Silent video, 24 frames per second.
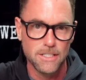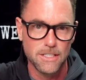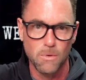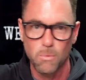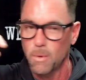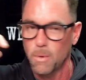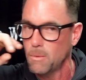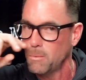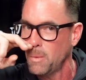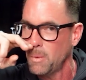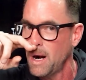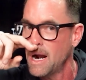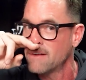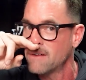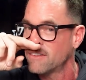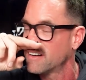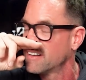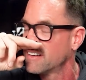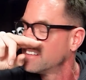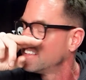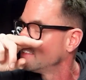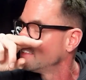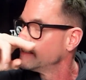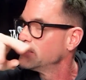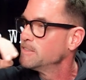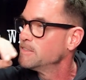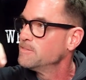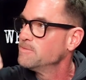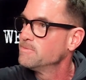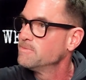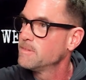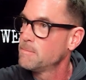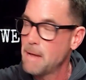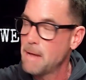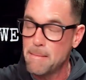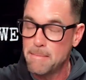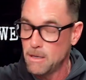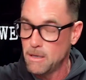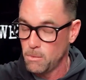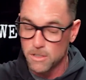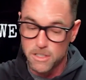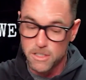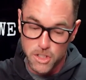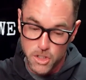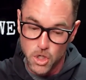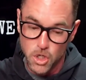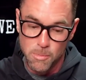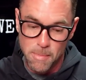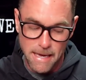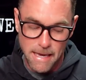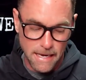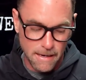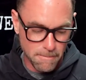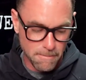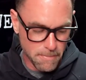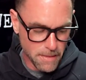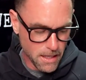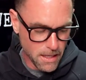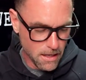or wherever. Maybe it was to me.